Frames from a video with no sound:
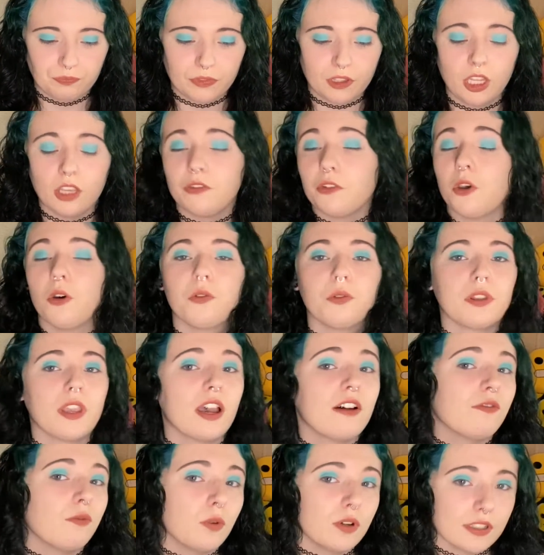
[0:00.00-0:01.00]
If you only
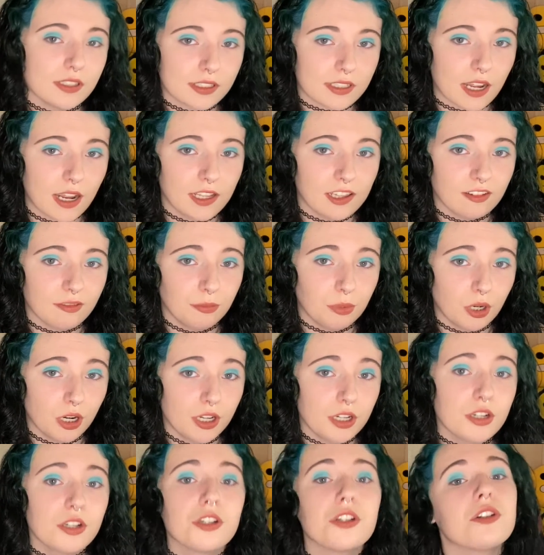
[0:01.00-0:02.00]
have one style of
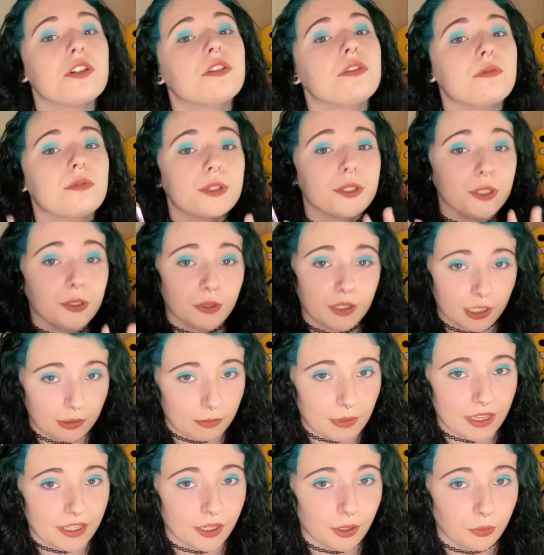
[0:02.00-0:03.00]
brush, you can
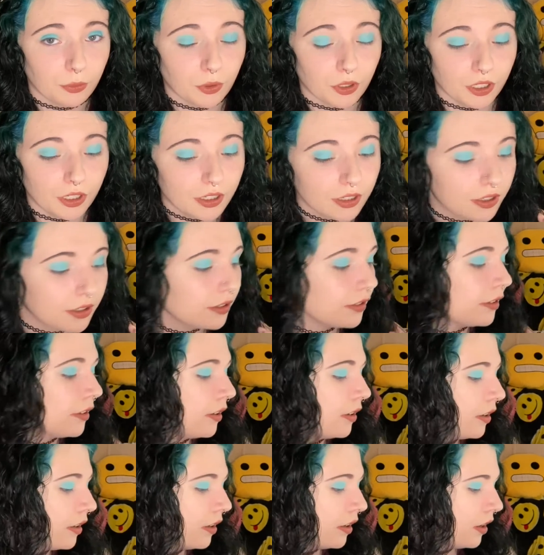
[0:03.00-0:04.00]
make it work.
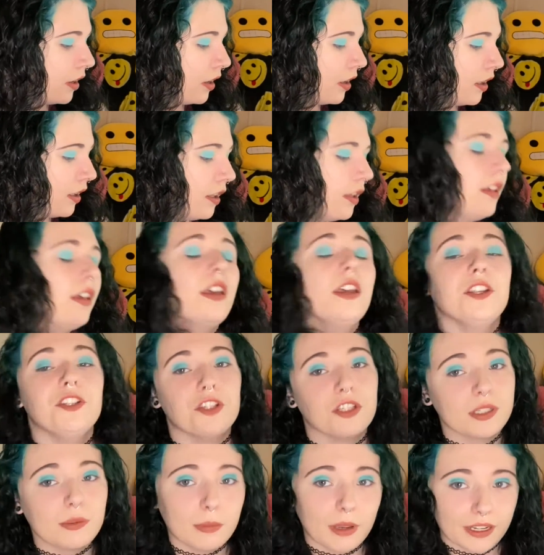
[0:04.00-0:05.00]
It
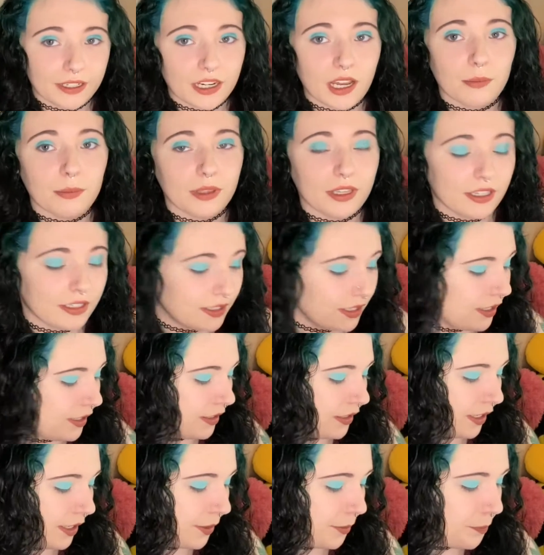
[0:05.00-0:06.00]
just might not be as
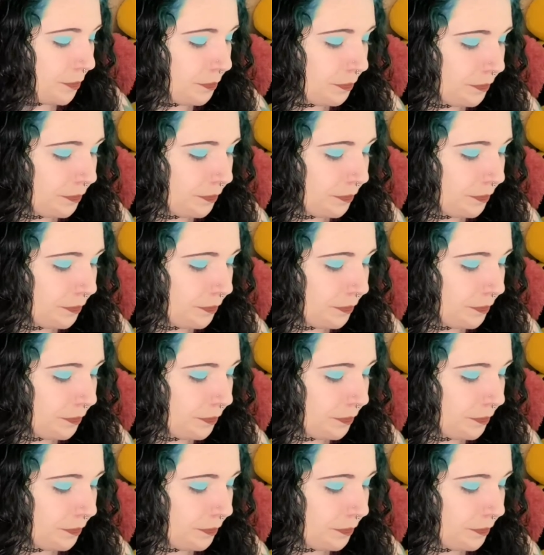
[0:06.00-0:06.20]
easy.